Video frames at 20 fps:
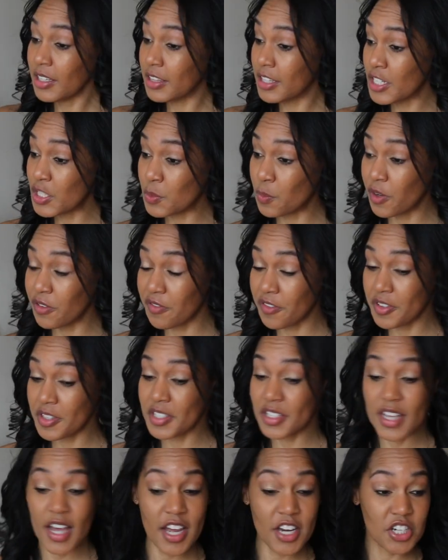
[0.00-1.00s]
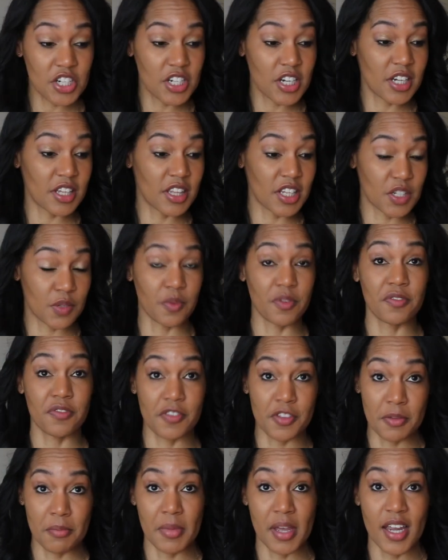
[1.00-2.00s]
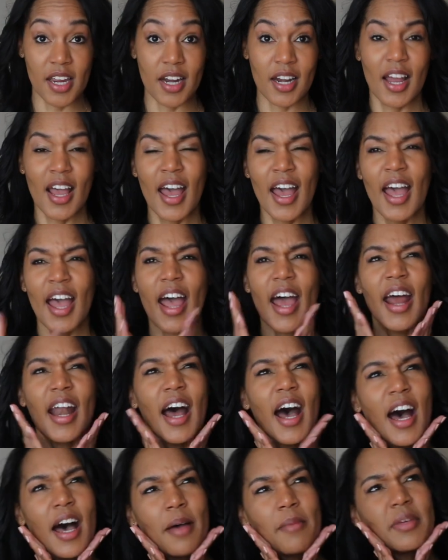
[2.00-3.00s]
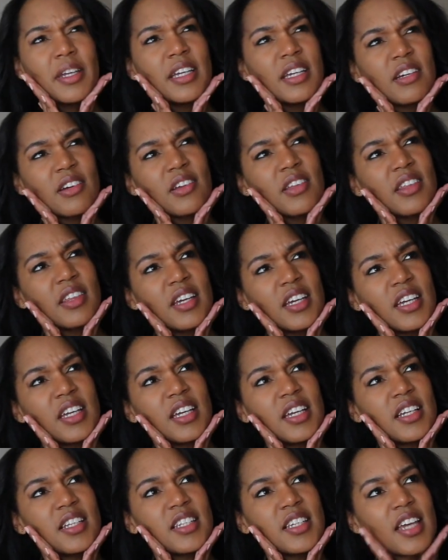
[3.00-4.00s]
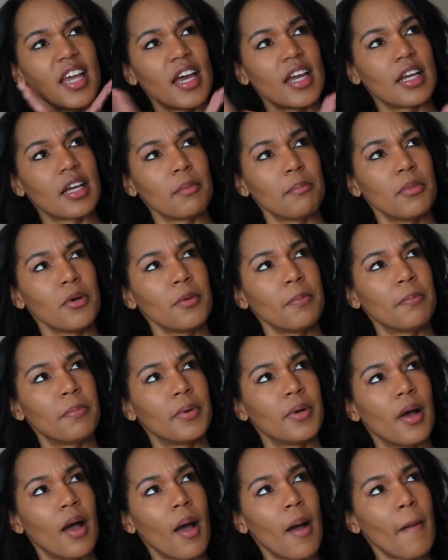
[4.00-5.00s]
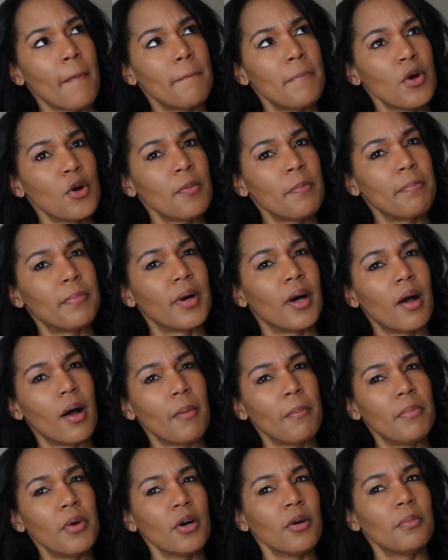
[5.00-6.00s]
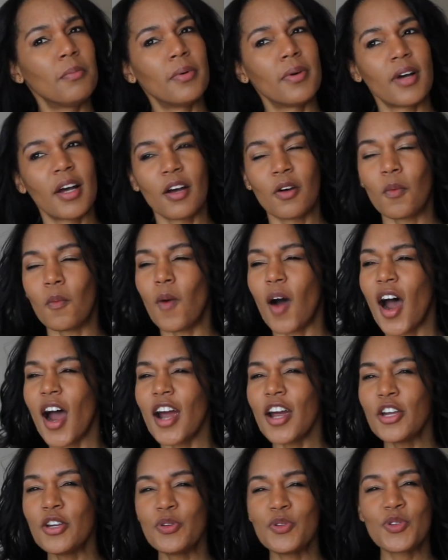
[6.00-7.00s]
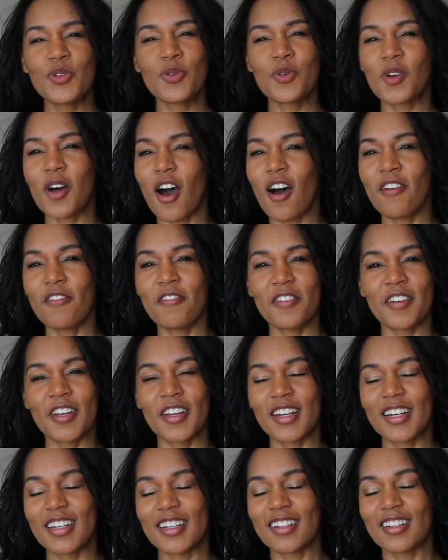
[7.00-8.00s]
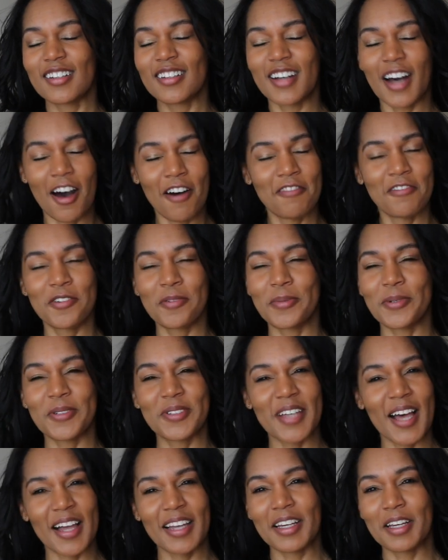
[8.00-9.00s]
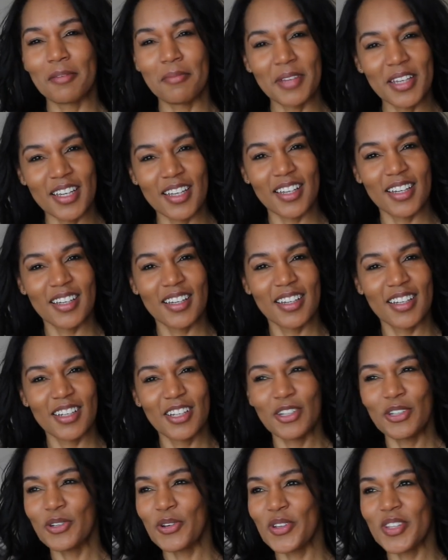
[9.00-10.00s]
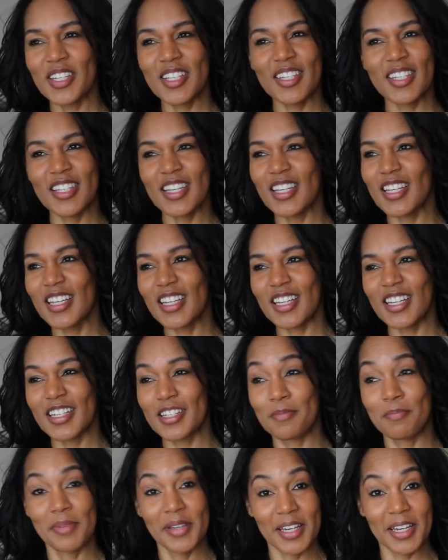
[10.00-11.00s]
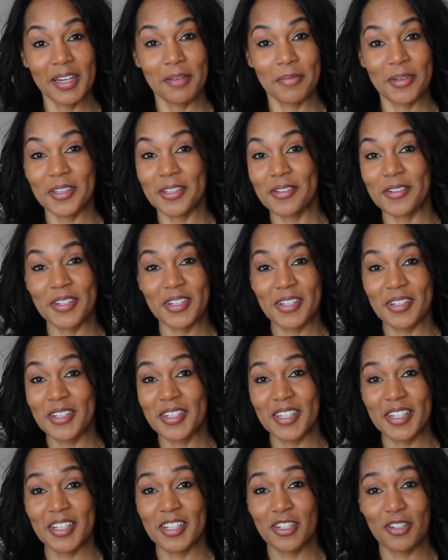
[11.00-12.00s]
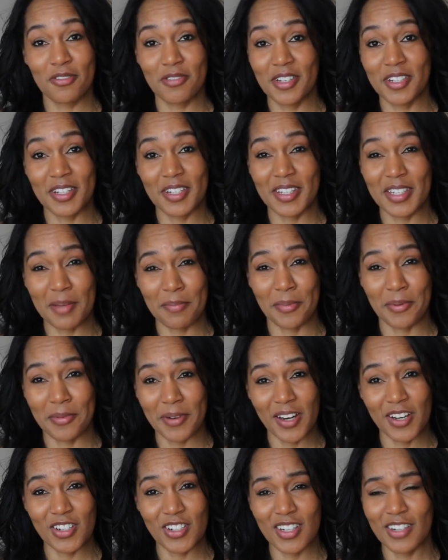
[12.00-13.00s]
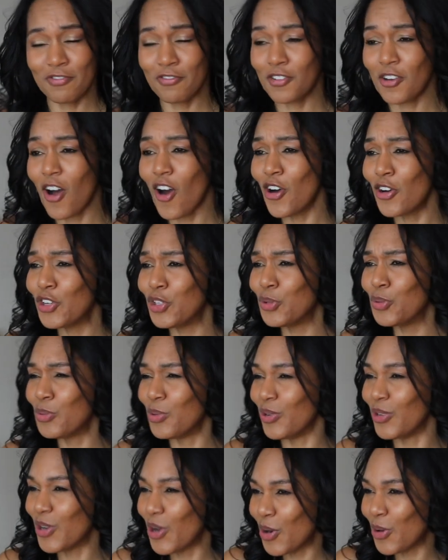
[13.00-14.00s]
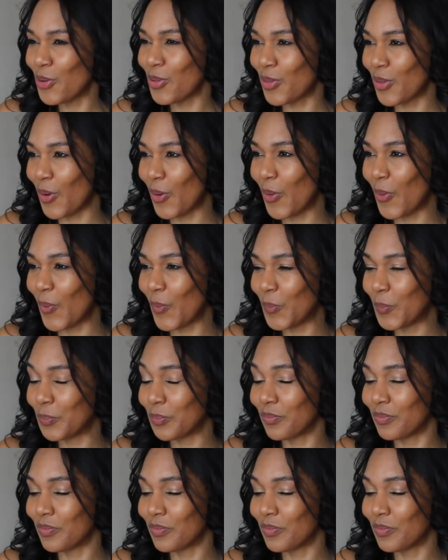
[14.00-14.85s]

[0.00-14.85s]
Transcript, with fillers: This one for the side chick, this one for the main. And I'm here thinking, scanning, boop, boop, boop. Why are you so confident and comfortable telling me you know this city is big, but there's still six degrees of separation? For all you know, though,